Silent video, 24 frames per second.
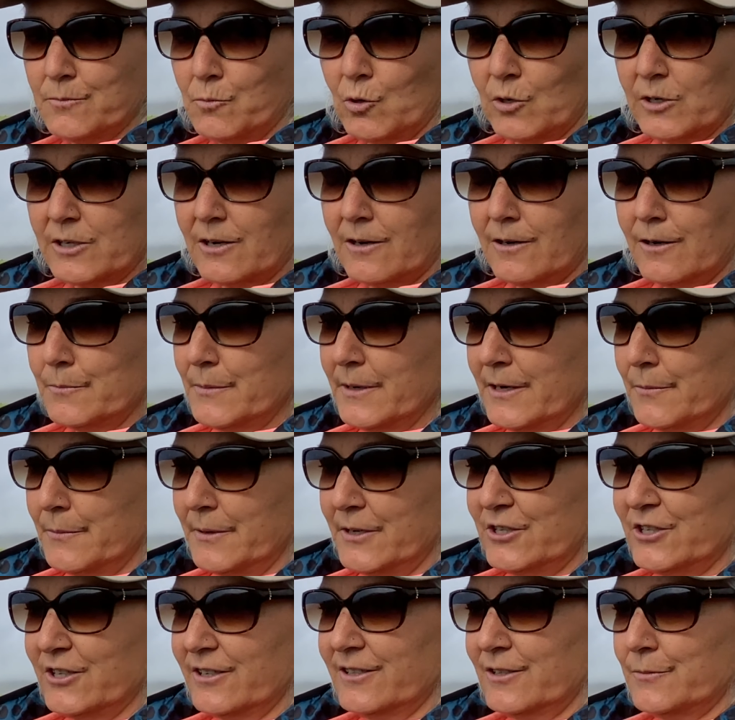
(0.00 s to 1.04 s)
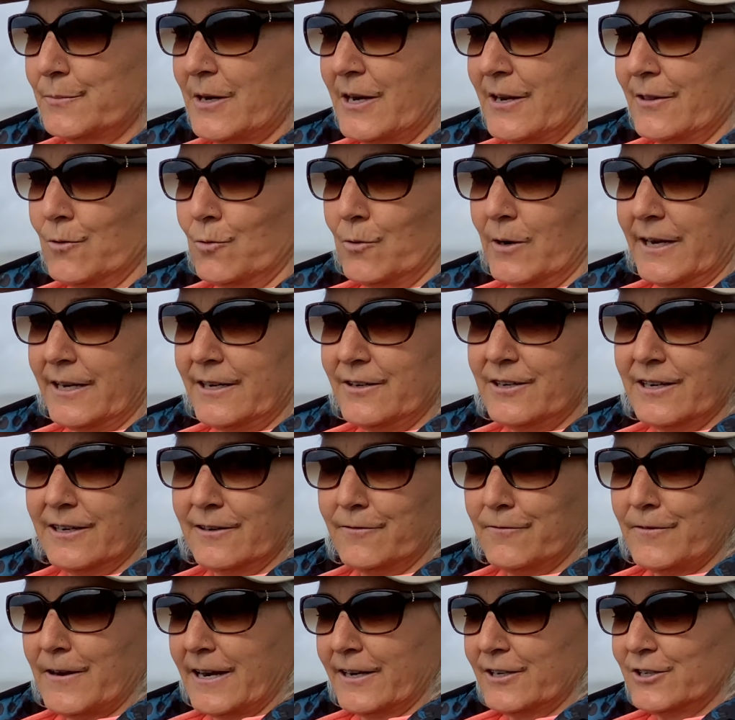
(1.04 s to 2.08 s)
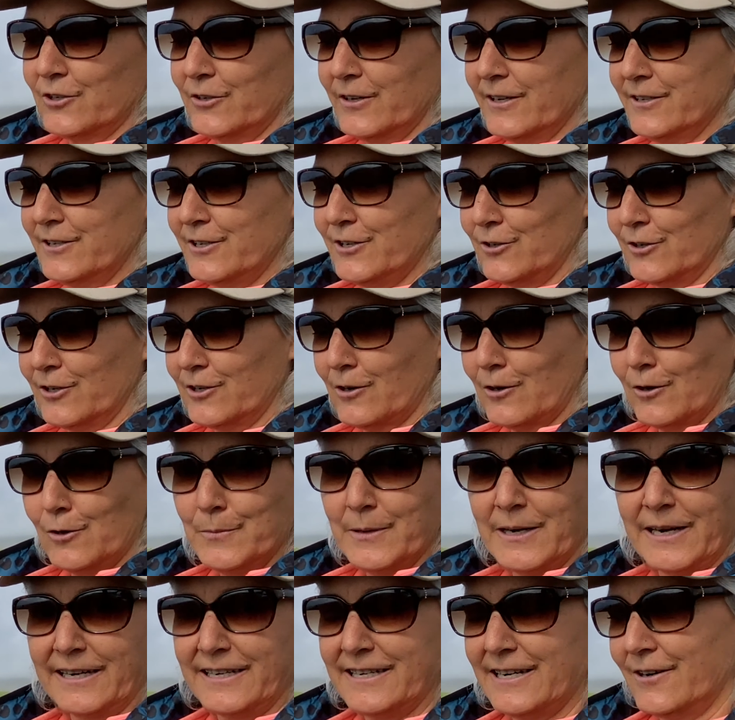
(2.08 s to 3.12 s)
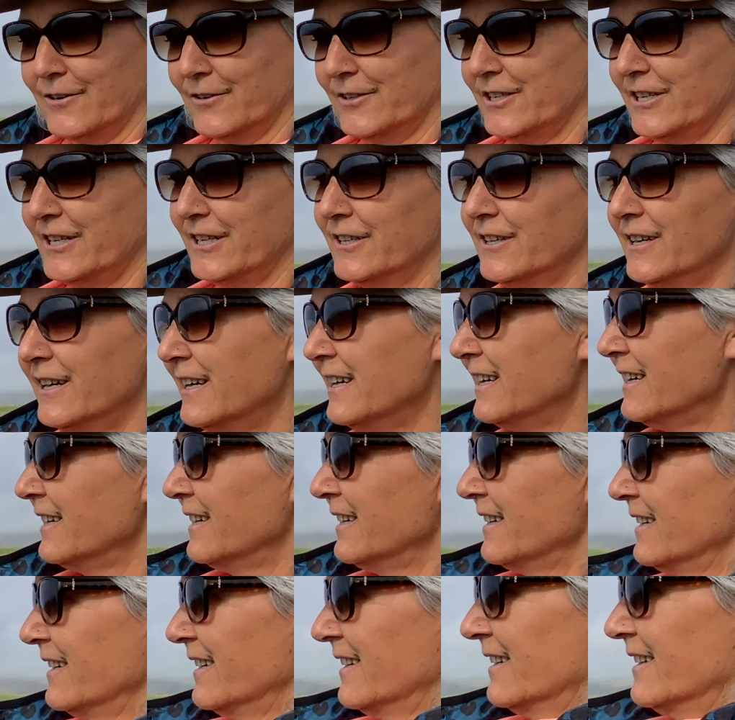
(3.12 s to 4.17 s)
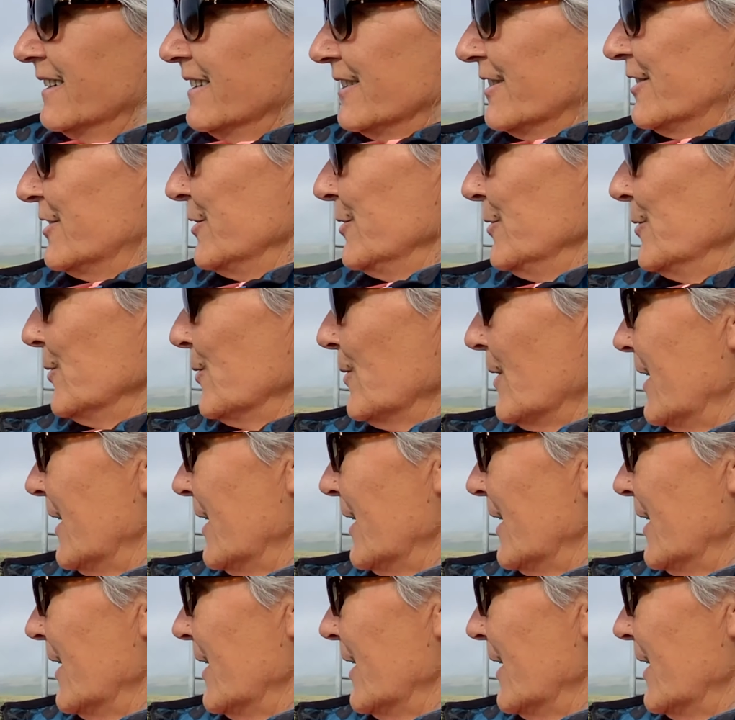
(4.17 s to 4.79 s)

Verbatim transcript: more carbon emissions, by the way. You got to factor into your carbon accounting to